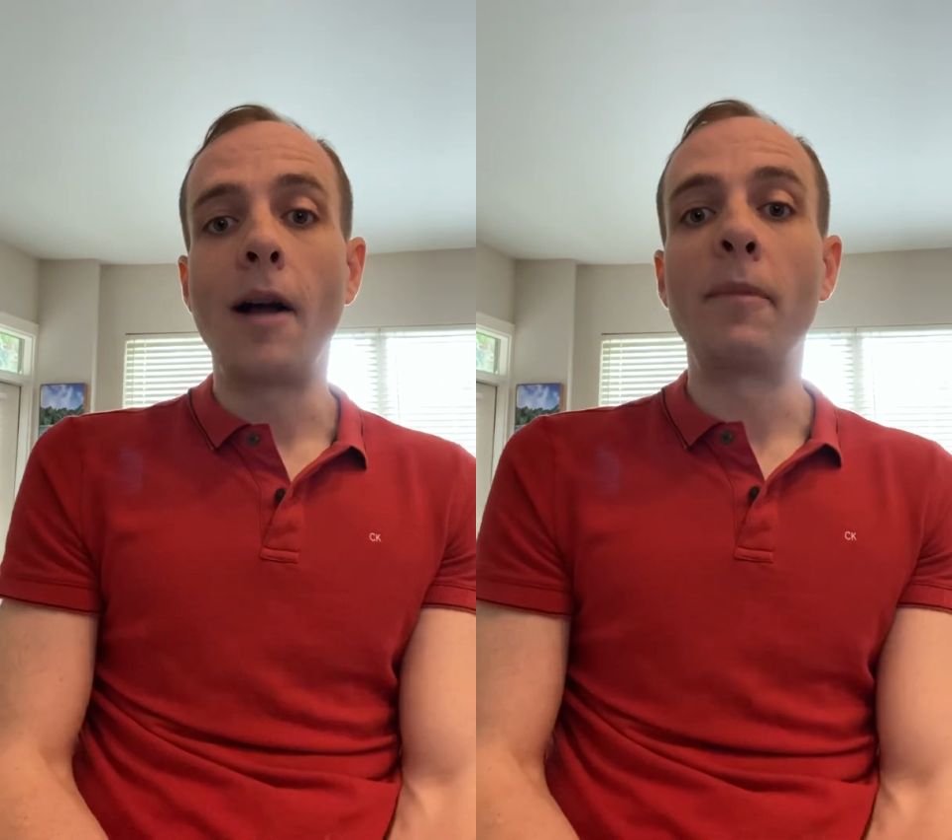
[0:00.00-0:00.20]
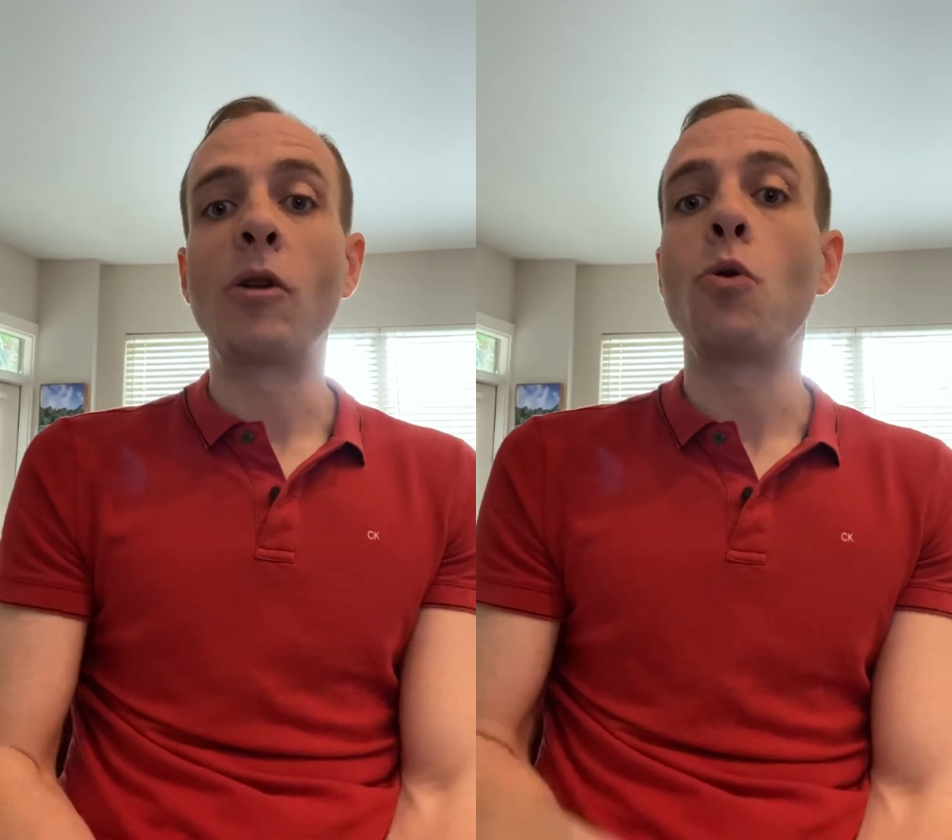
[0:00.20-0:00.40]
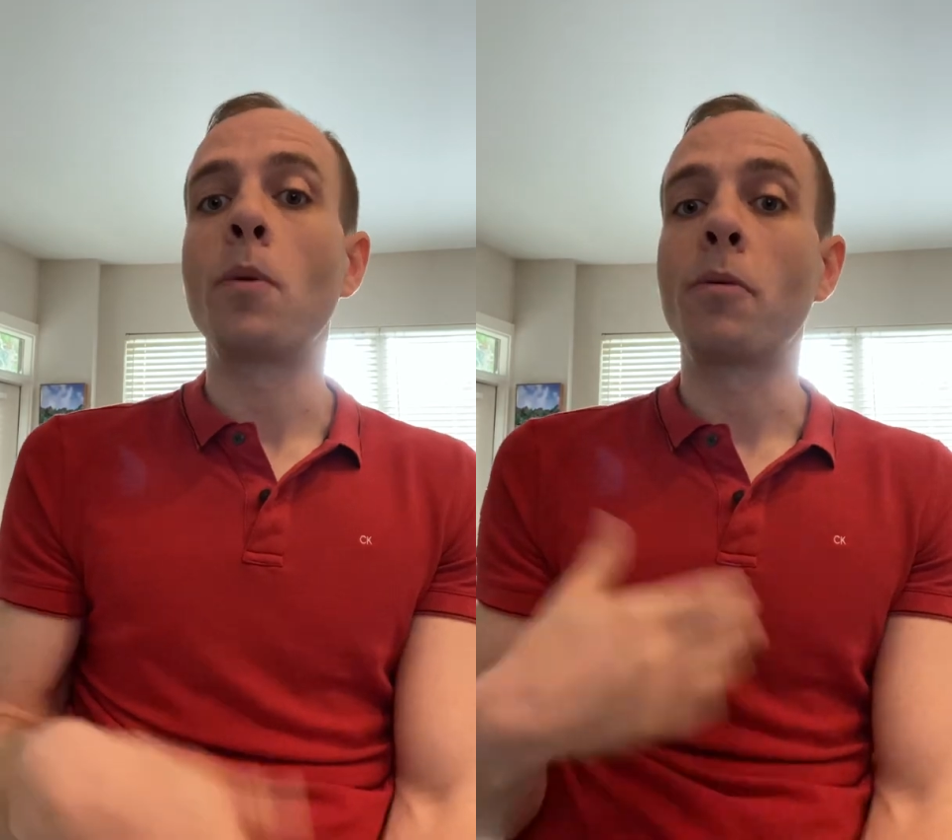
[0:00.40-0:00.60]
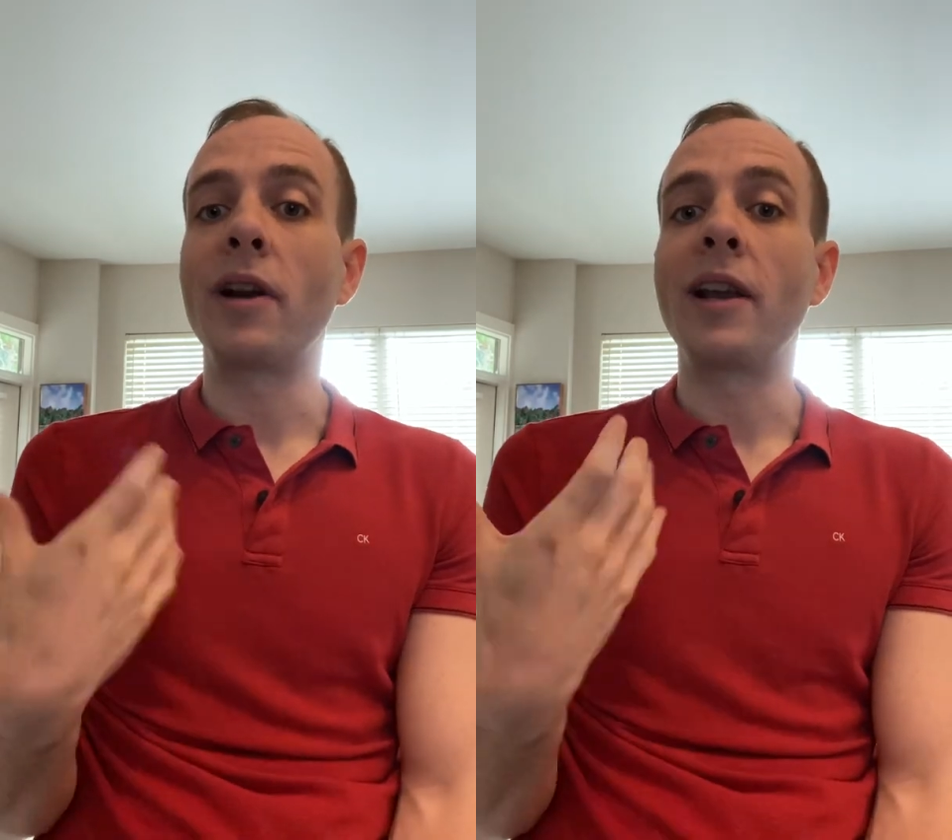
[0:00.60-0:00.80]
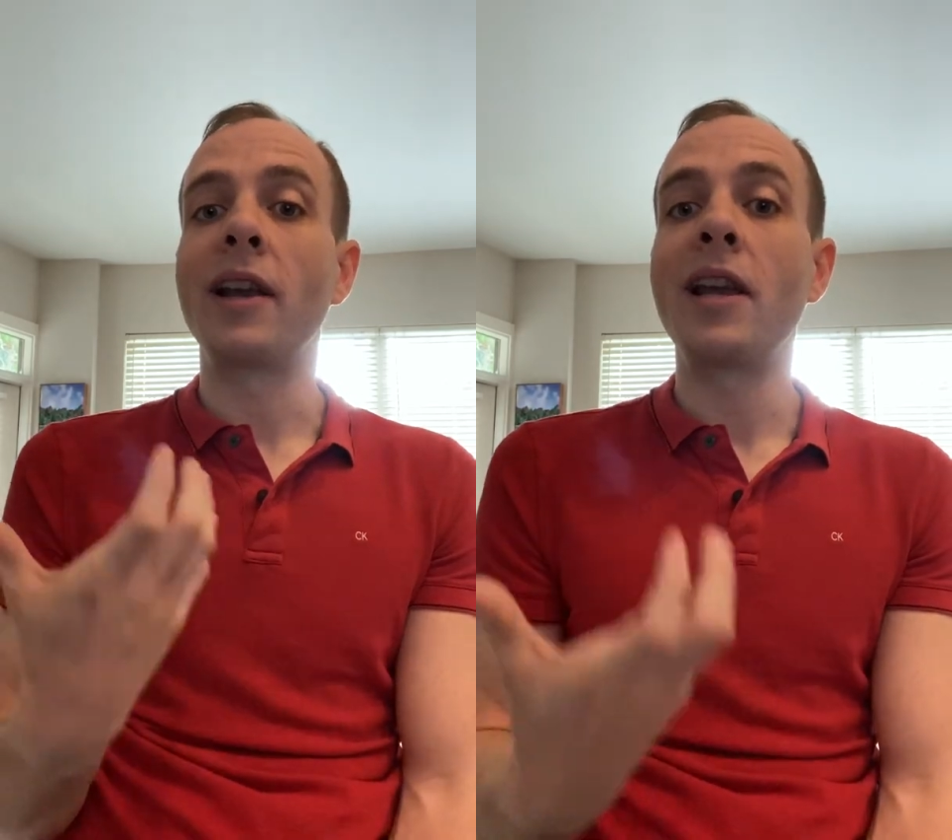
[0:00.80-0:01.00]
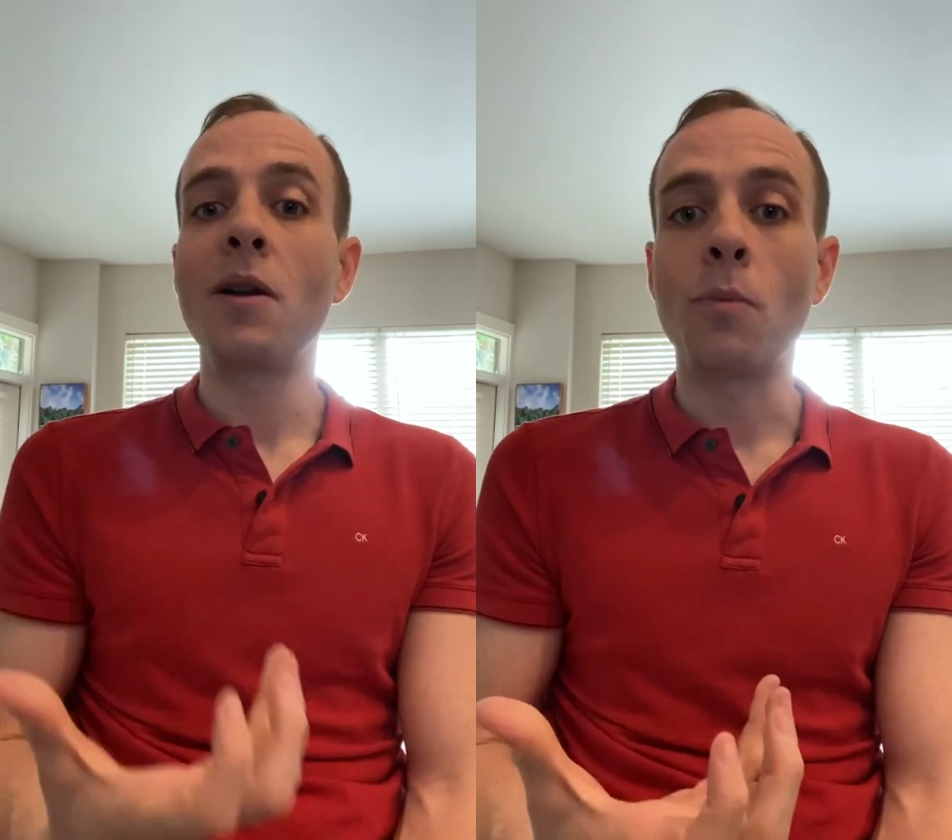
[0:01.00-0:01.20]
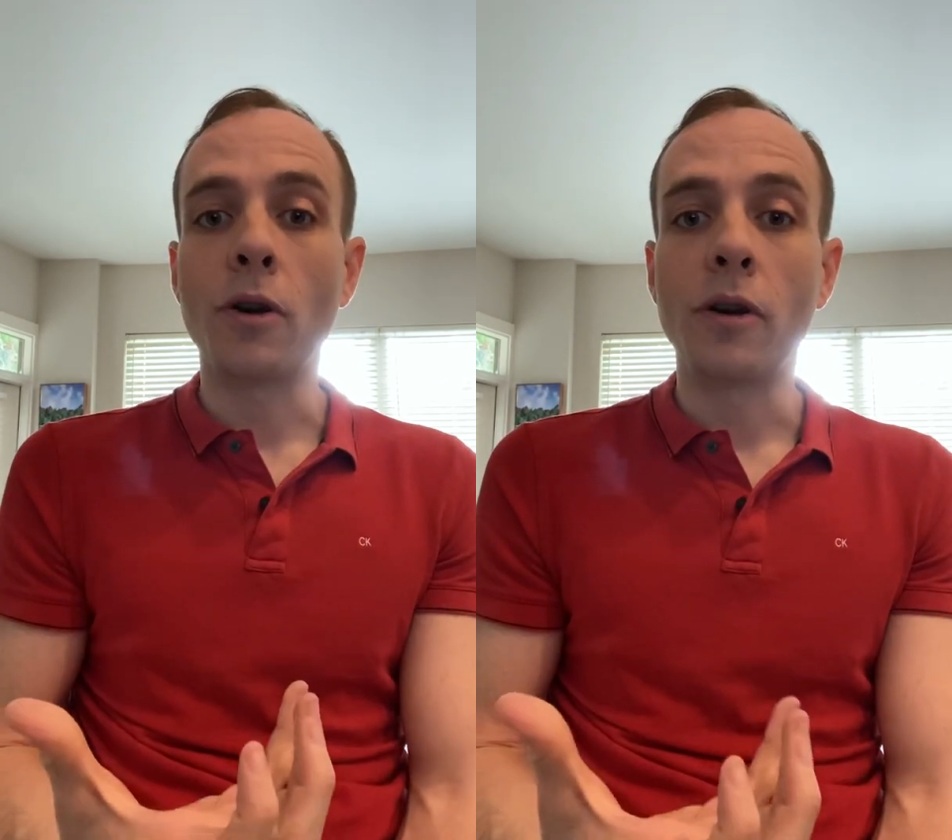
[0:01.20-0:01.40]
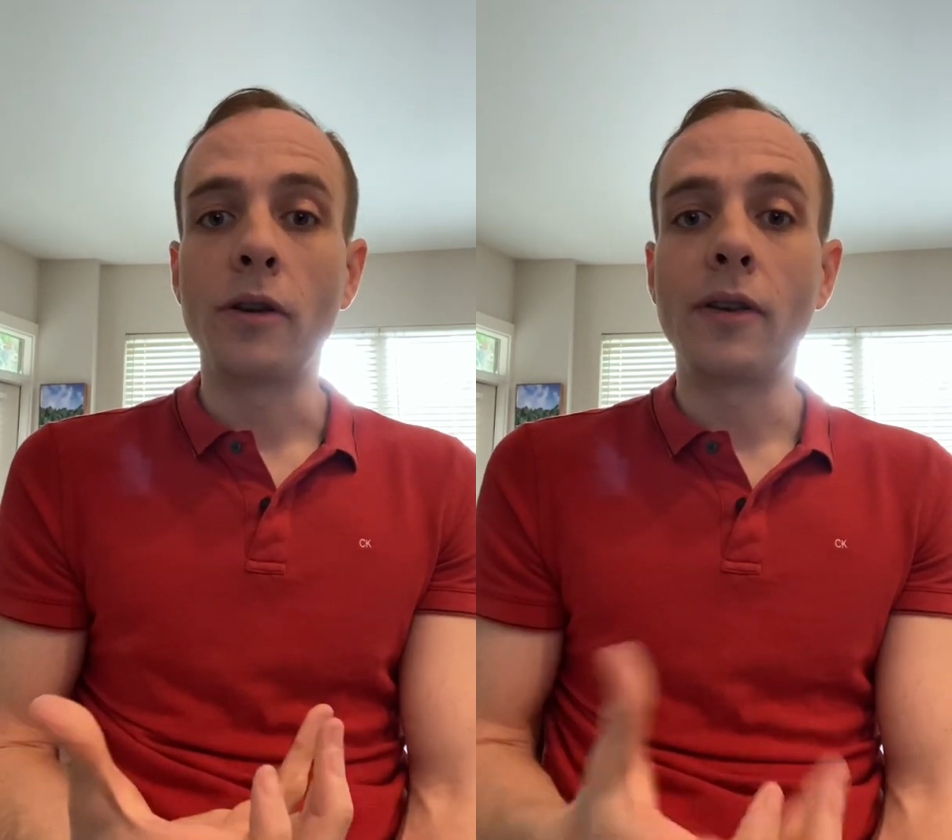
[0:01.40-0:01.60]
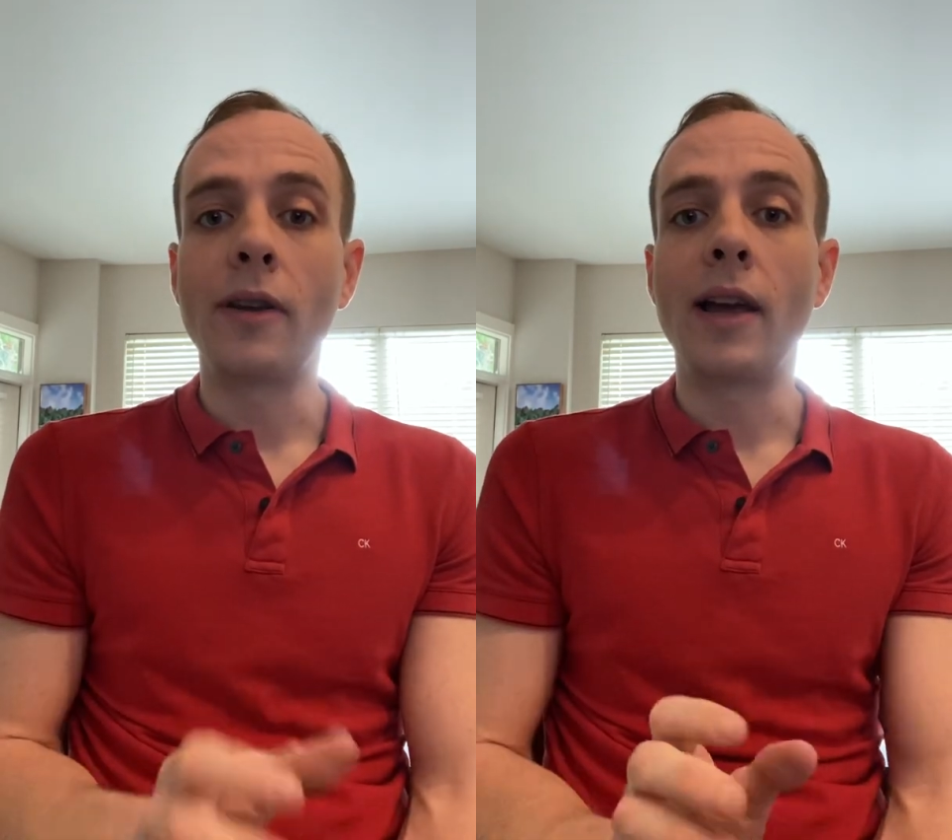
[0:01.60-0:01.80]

incorporating keywords